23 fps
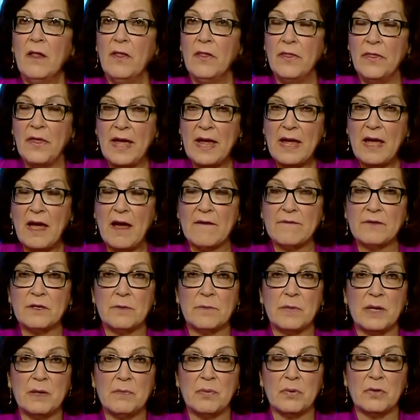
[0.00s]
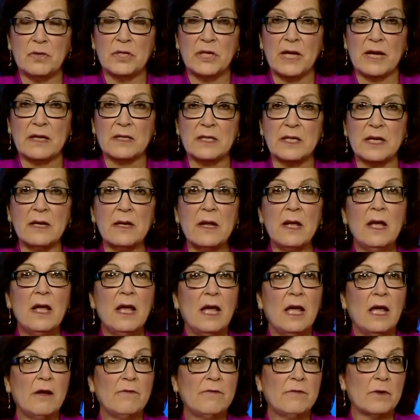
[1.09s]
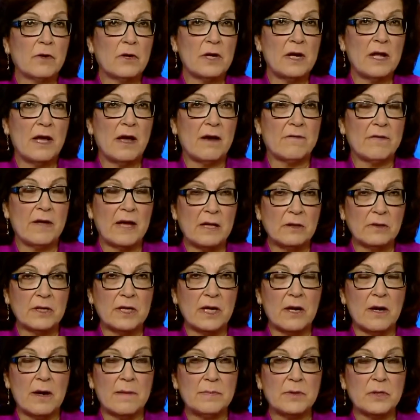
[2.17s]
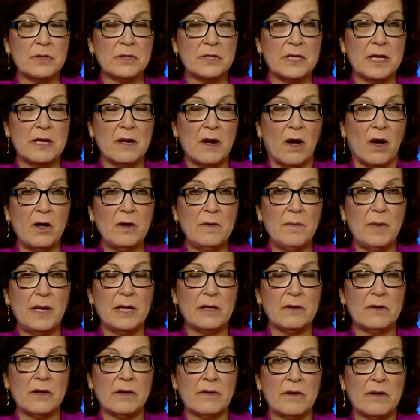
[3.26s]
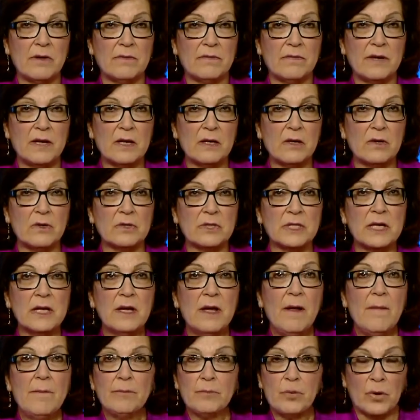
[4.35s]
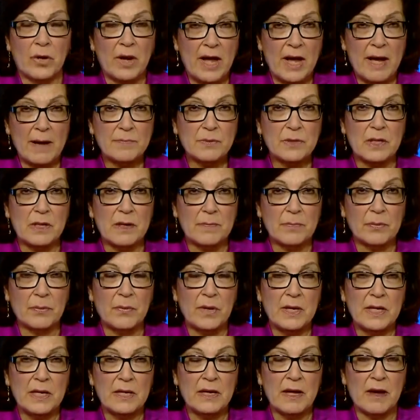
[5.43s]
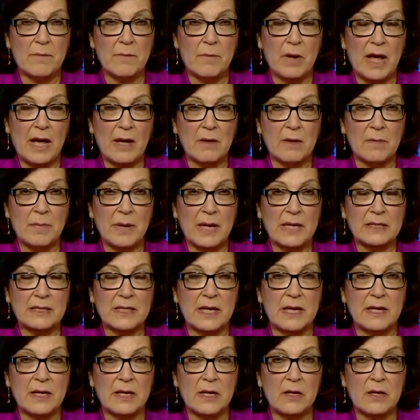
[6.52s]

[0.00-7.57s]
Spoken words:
They have to be protected. If you're going to have helicopters and unmanned aerial vehicles, perhaps operating out of Baghdad